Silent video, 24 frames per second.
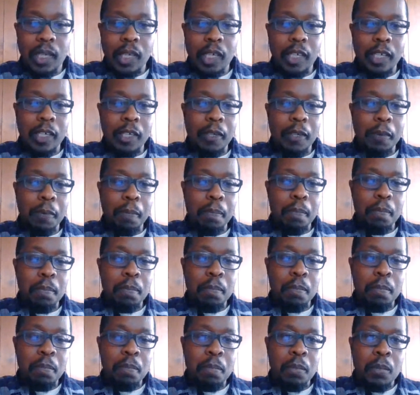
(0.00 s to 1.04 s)

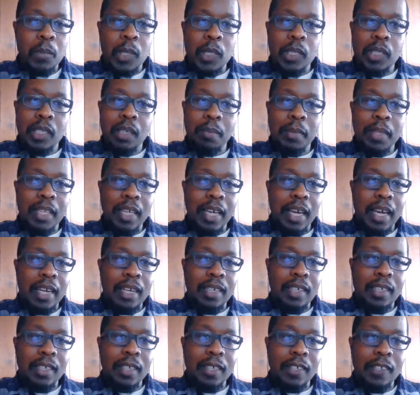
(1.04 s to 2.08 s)
Um, some of
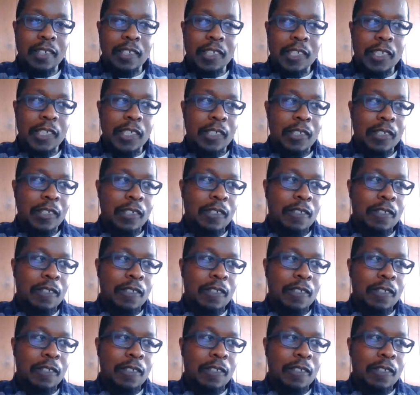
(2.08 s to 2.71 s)
that is